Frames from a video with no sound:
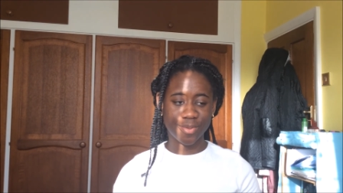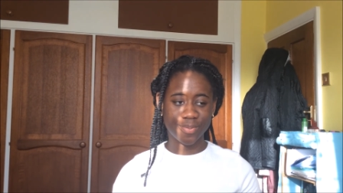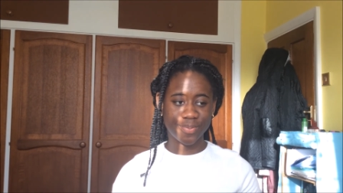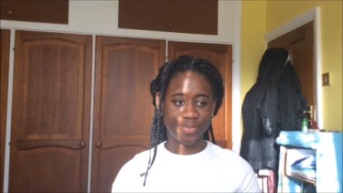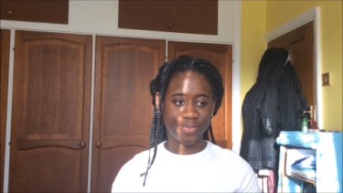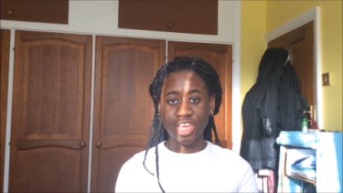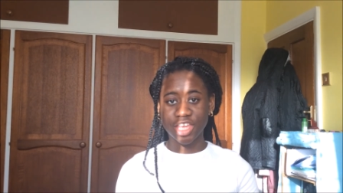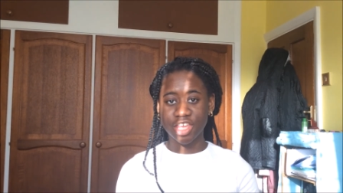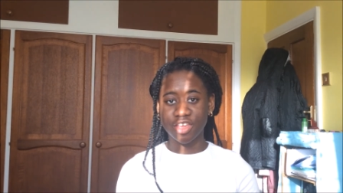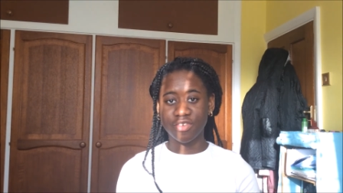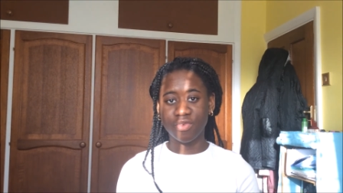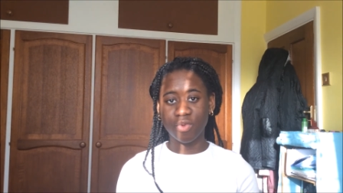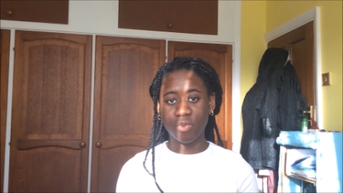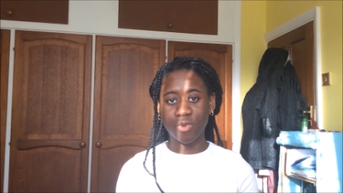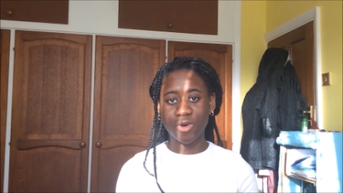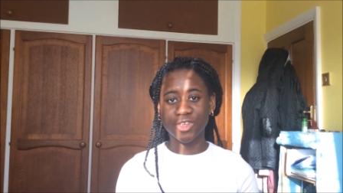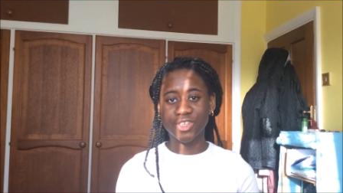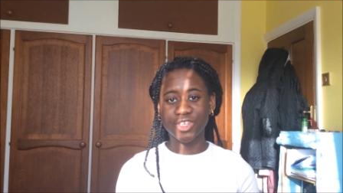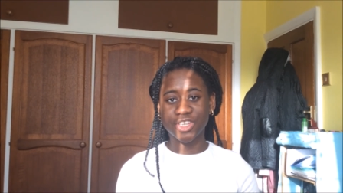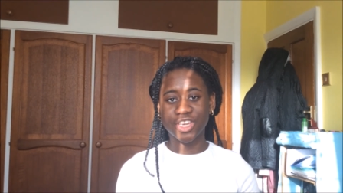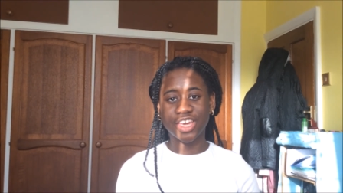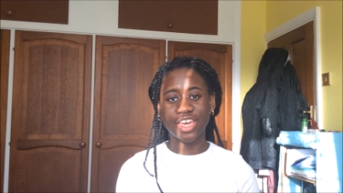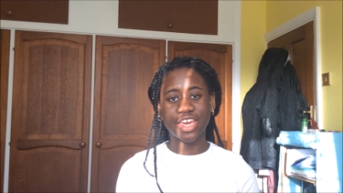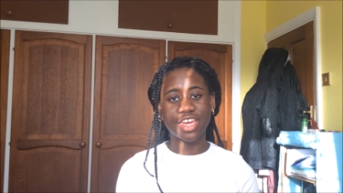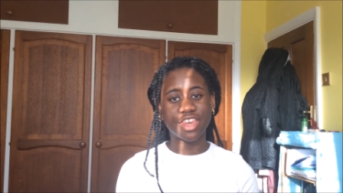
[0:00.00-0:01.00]
Thank you for
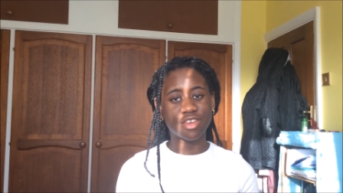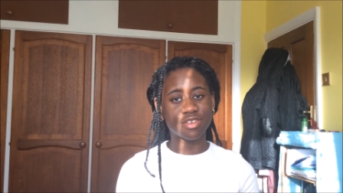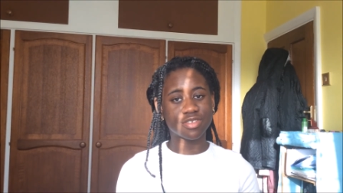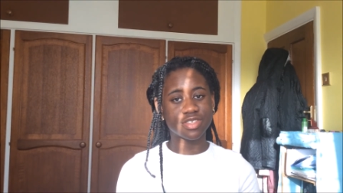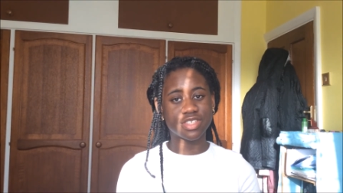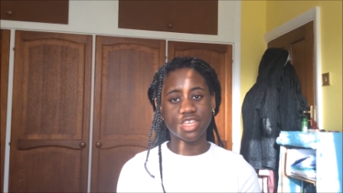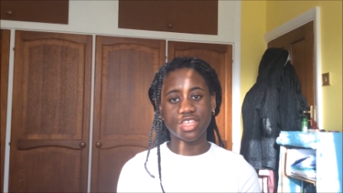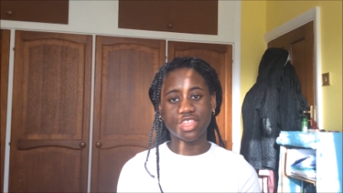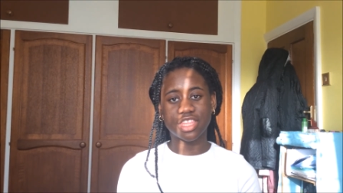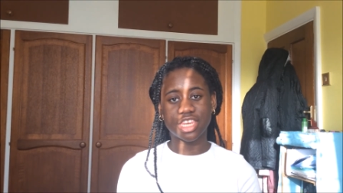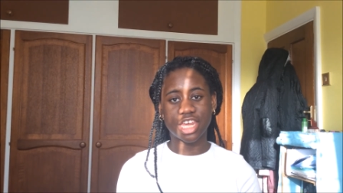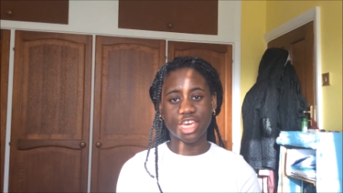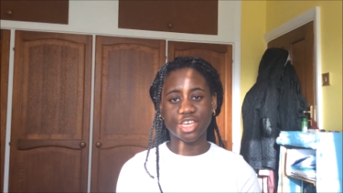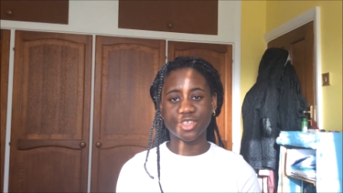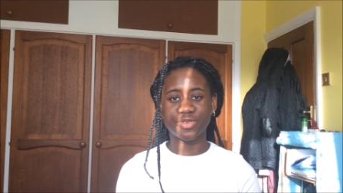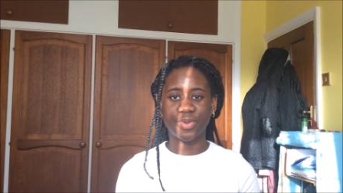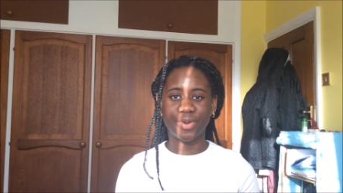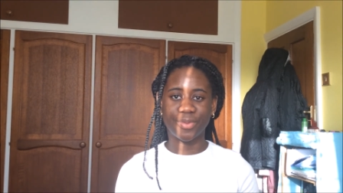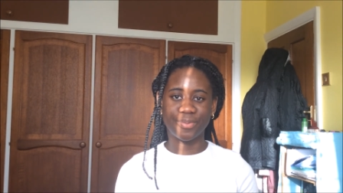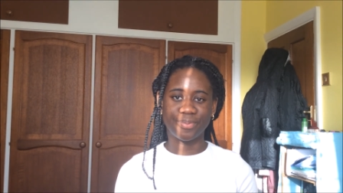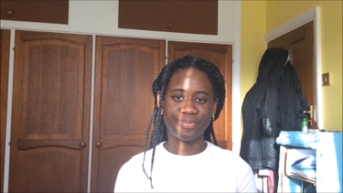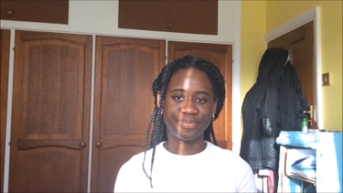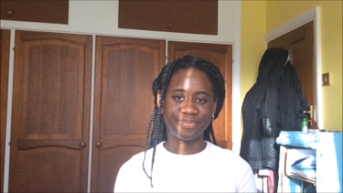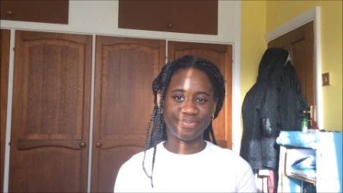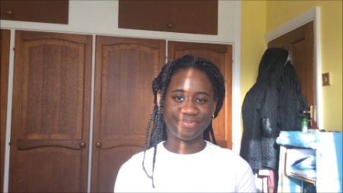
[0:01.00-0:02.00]
watching, and I'll see you in the next
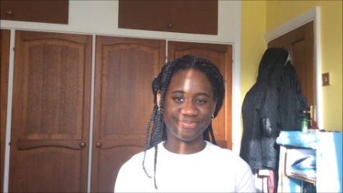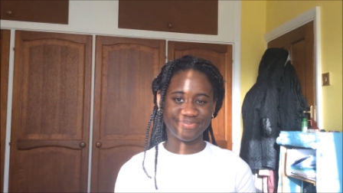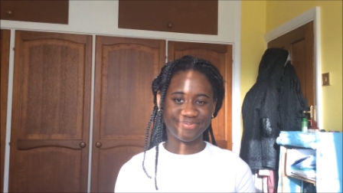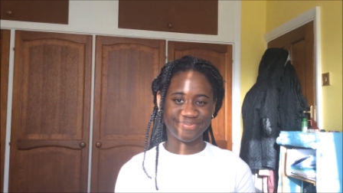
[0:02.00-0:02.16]
one.